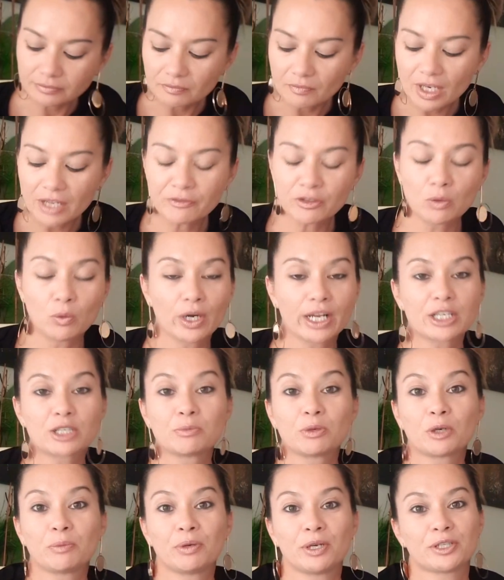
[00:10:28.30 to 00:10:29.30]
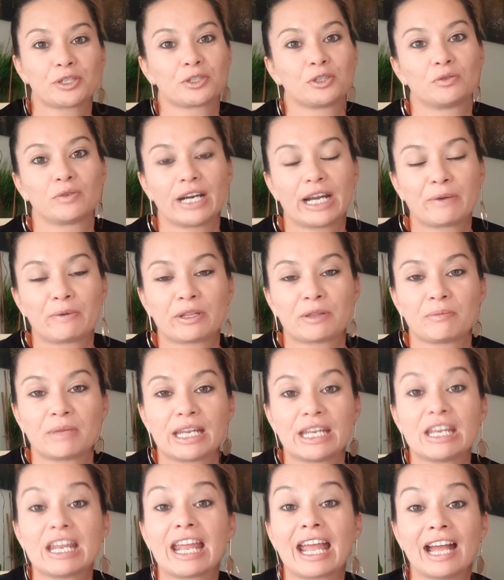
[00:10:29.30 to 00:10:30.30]
If you're wanting to book a personal reading with
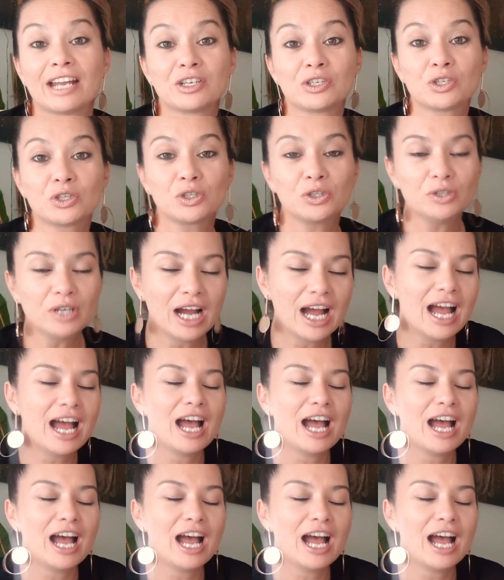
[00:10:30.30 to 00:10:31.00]
me, you can do